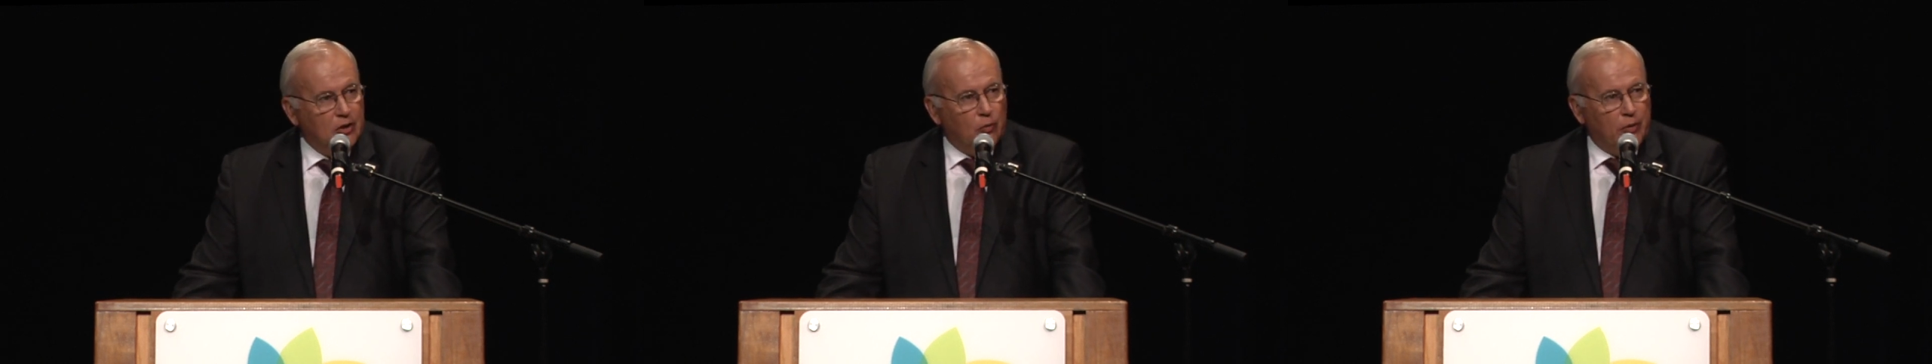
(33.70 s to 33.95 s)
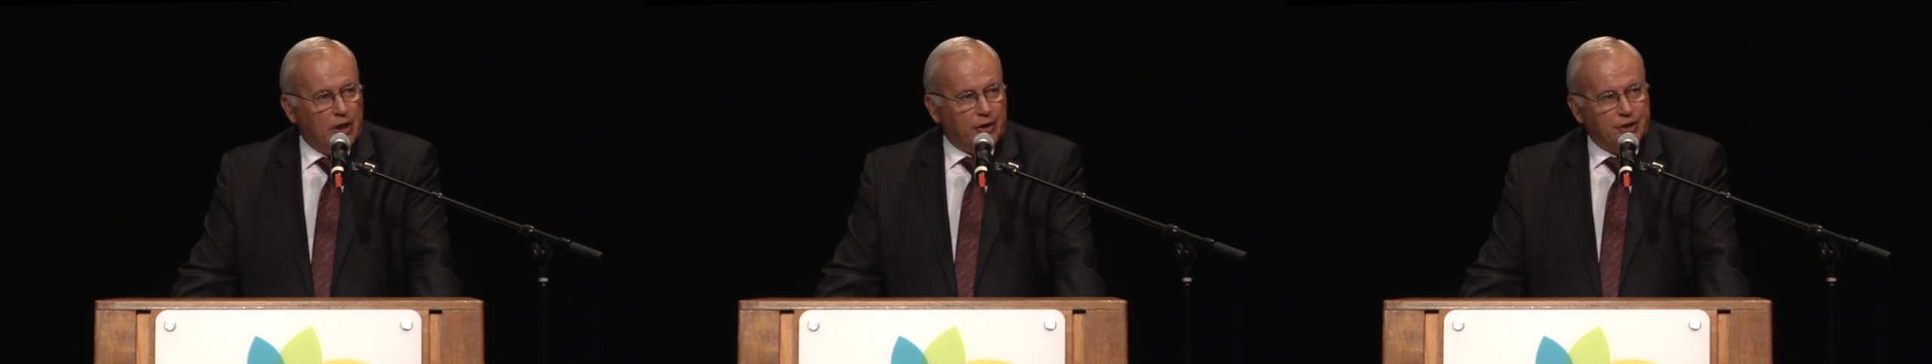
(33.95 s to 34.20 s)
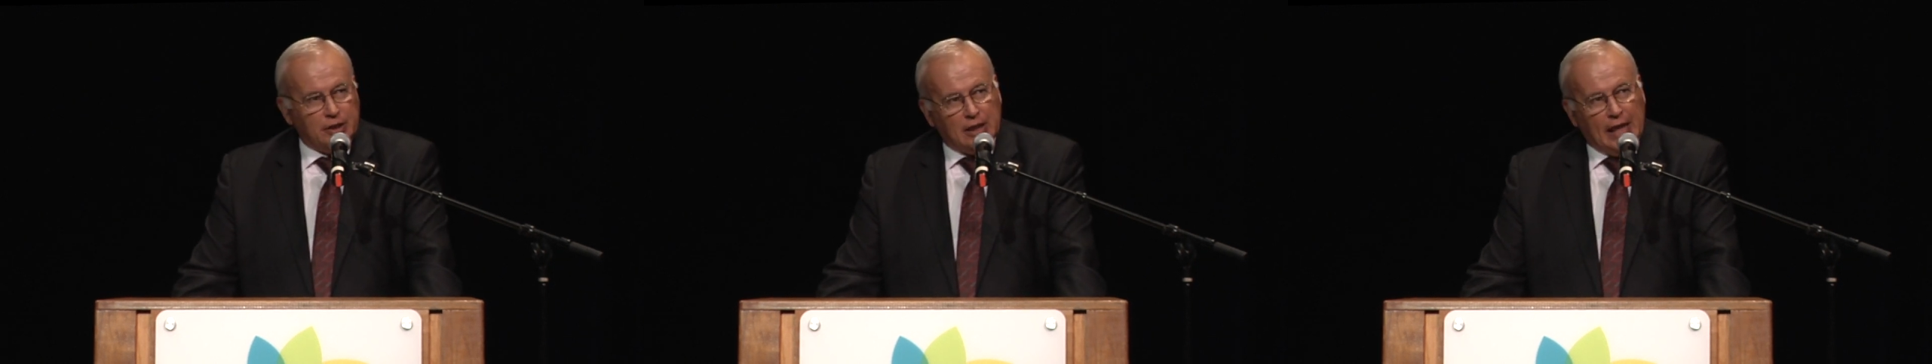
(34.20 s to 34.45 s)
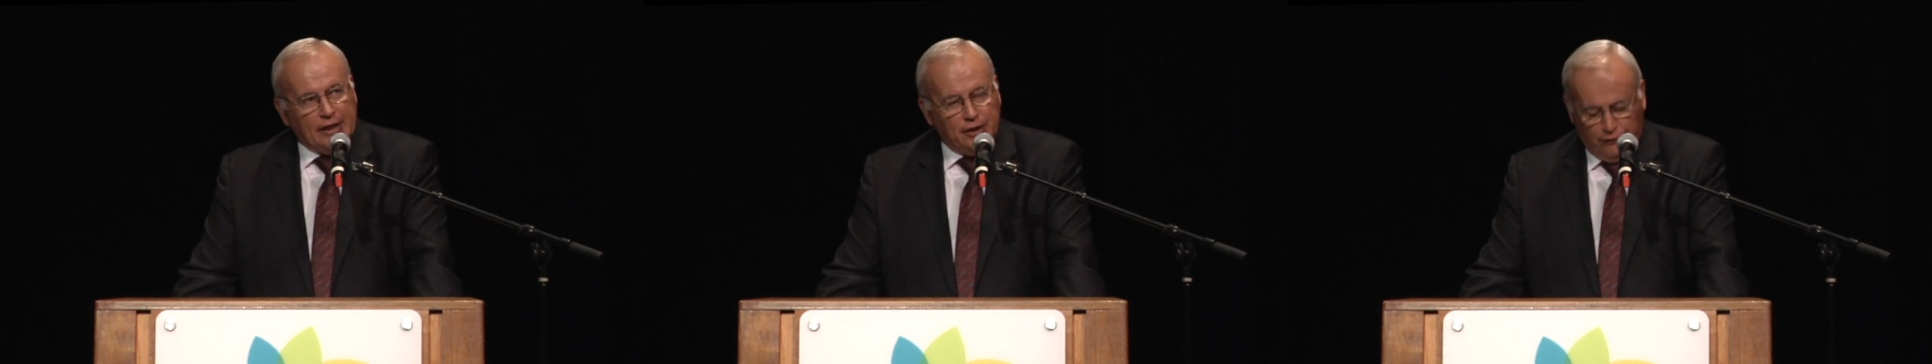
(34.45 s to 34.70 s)
We are
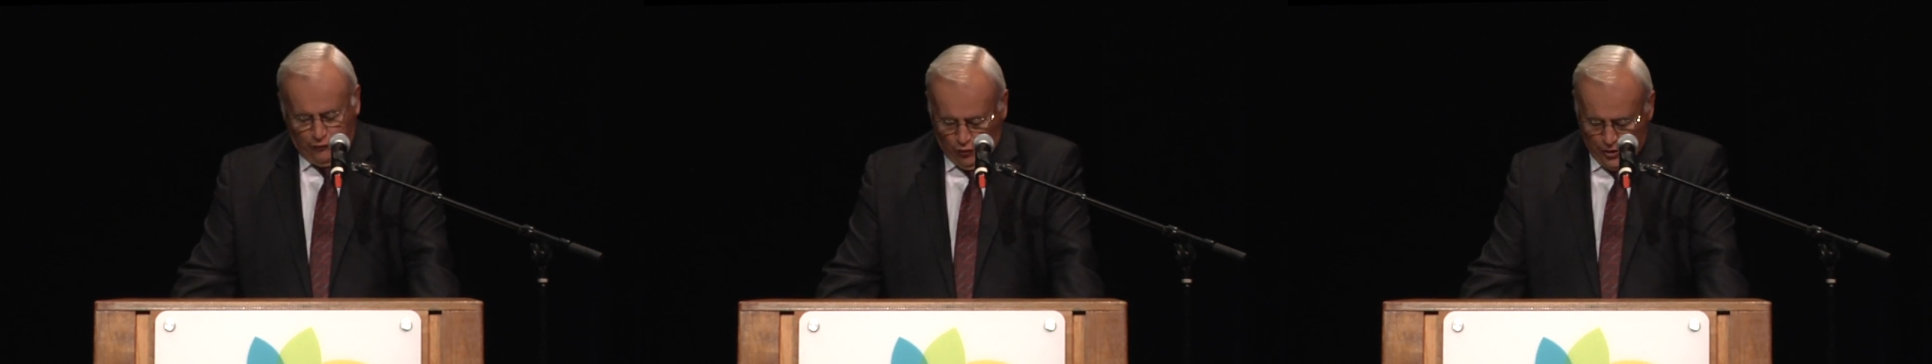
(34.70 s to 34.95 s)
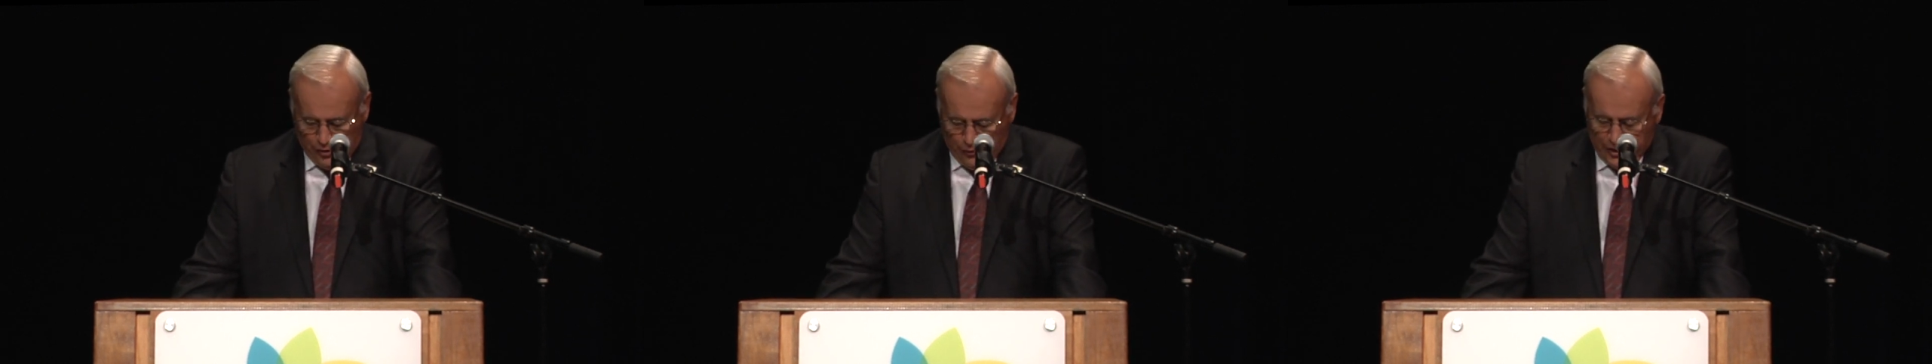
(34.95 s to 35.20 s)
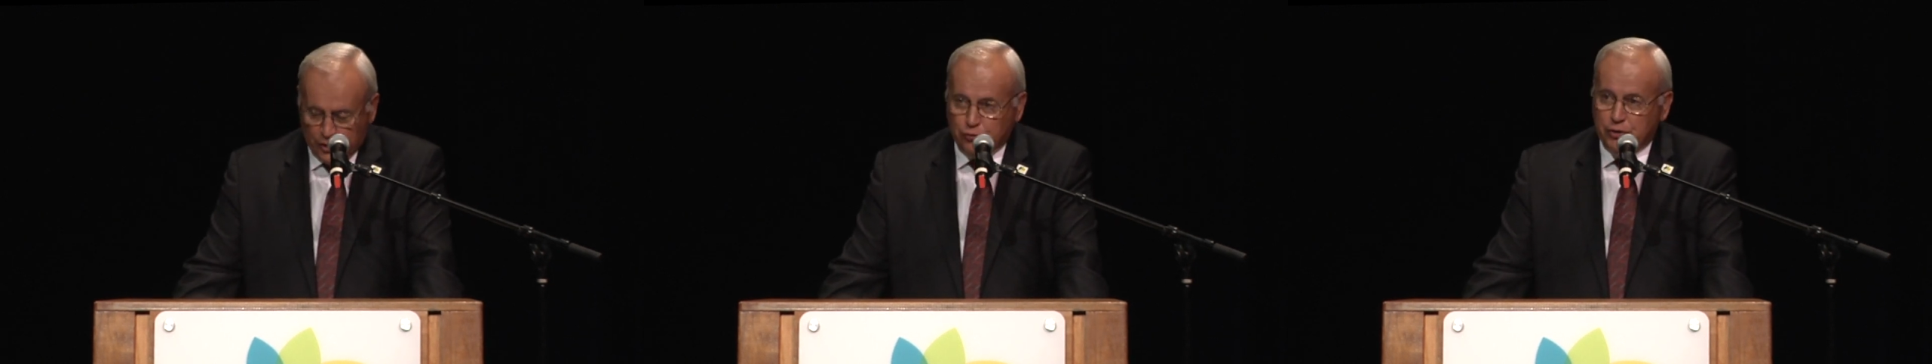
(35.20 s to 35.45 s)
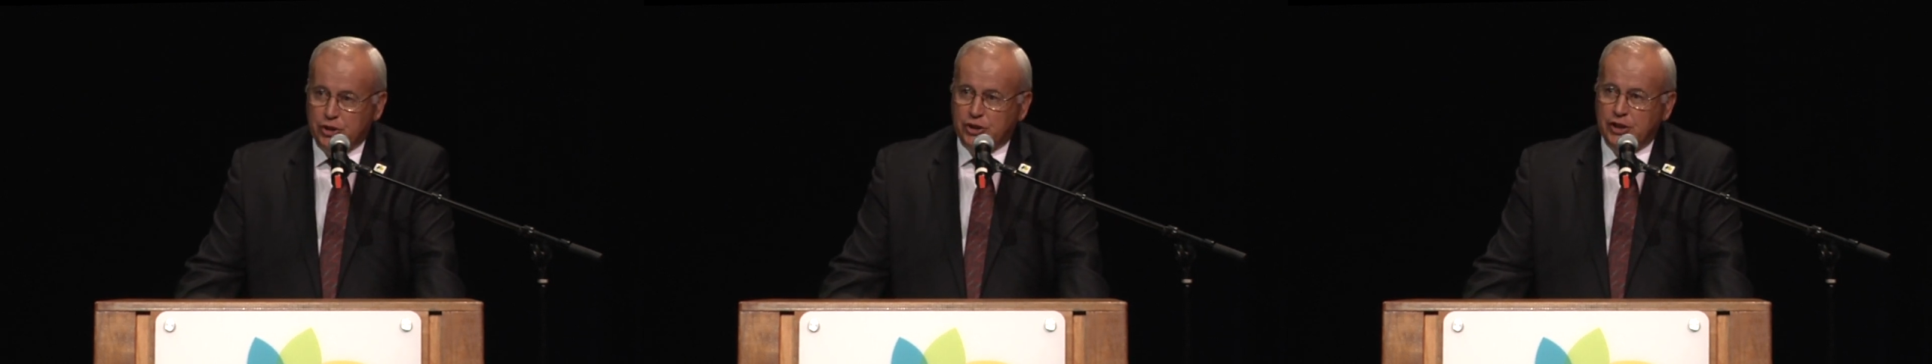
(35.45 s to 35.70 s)
delighted for your
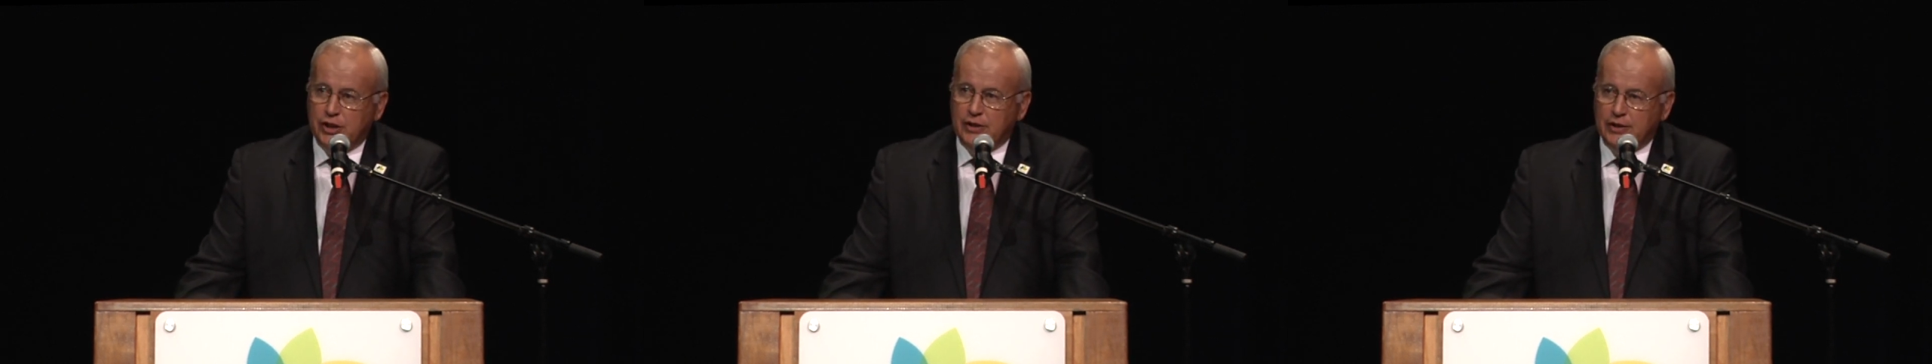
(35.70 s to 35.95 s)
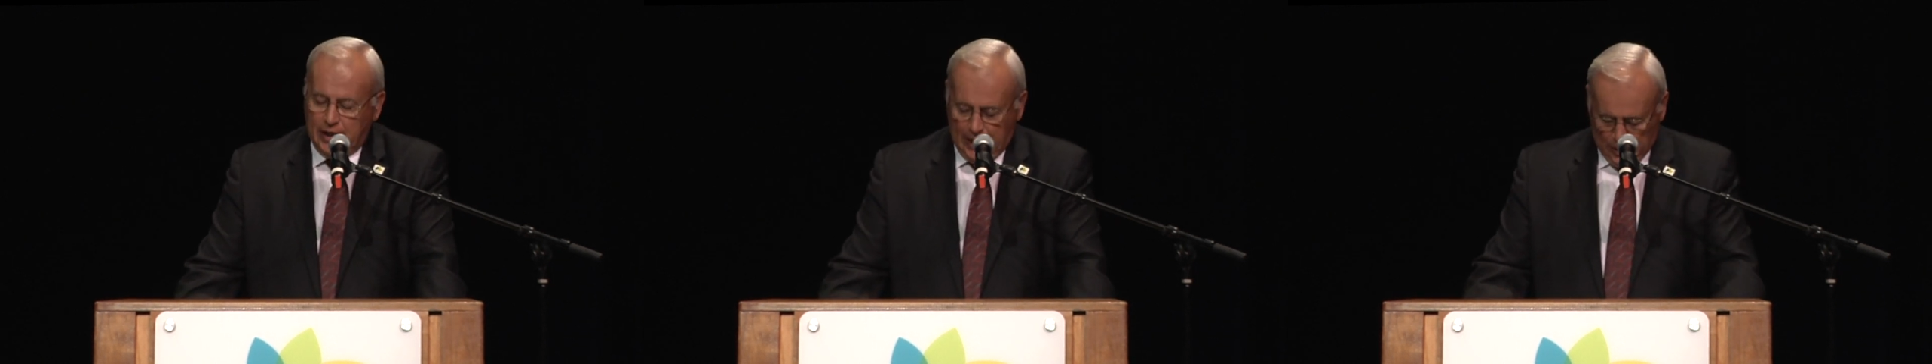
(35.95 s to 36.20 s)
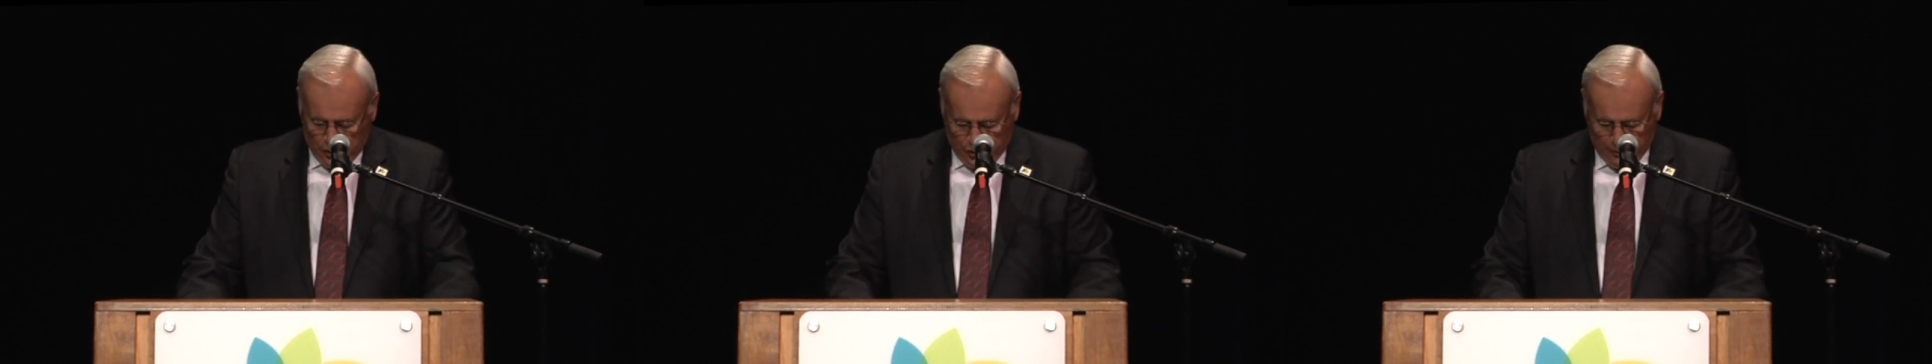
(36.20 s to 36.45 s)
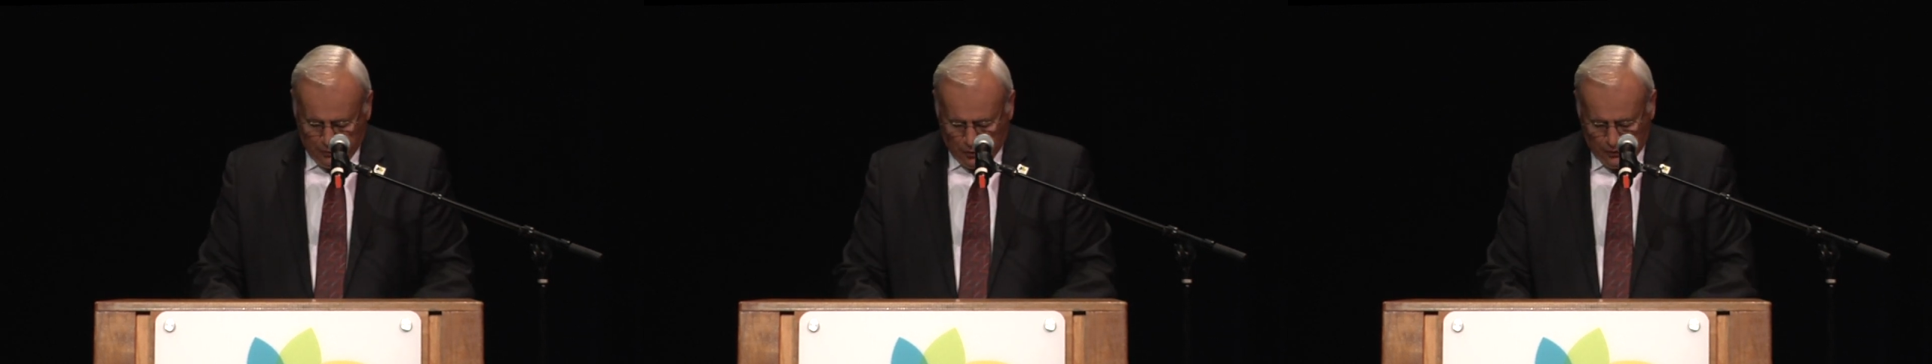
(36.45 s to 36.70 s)
interest and
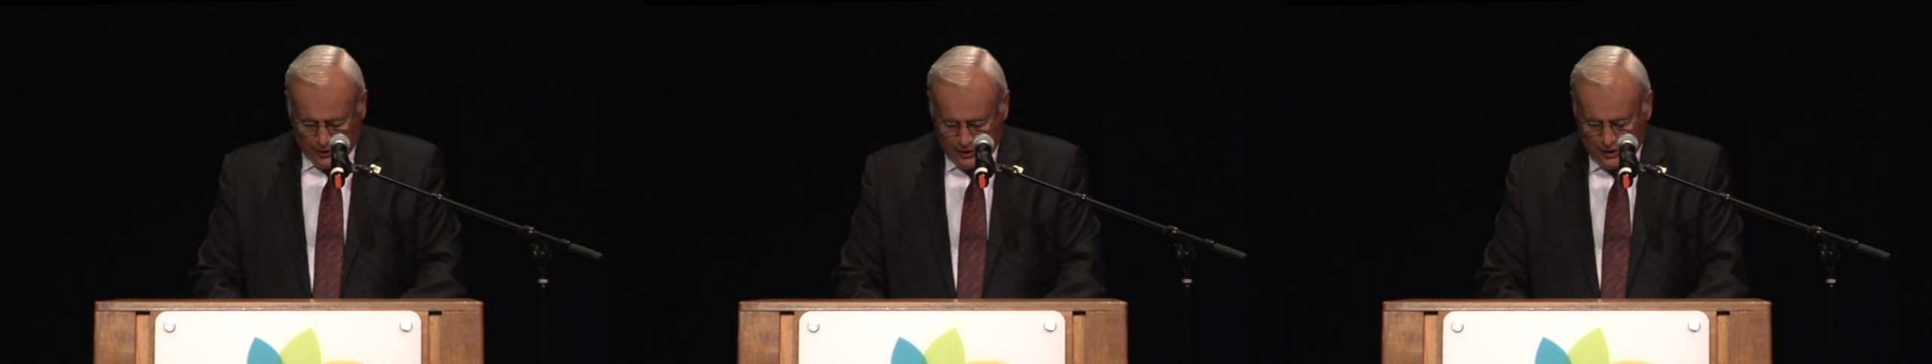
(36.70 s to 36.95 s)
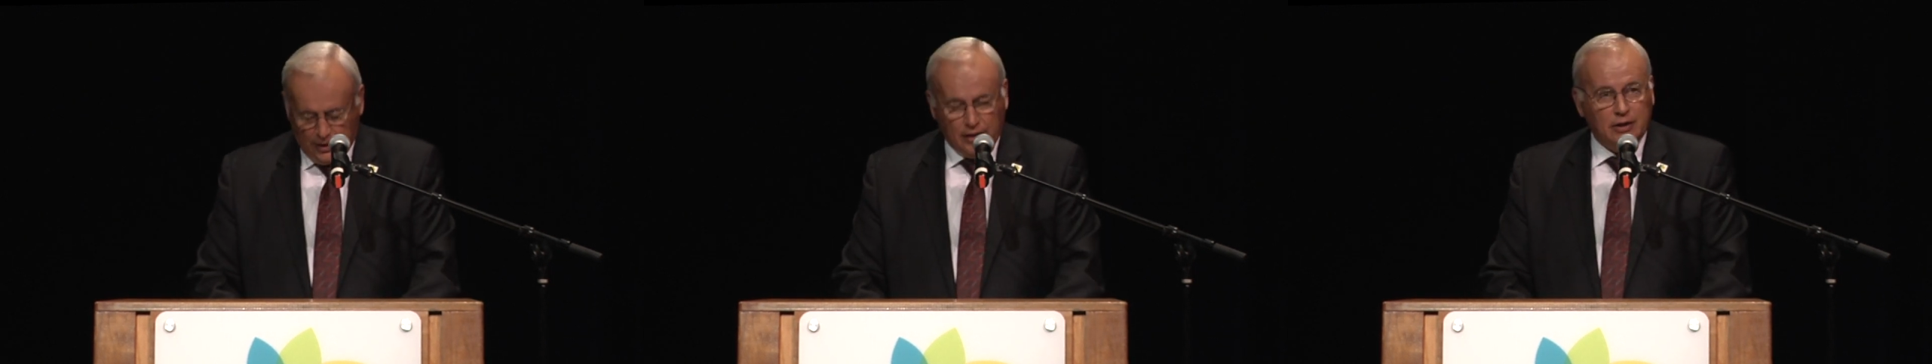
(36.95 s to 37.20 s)
support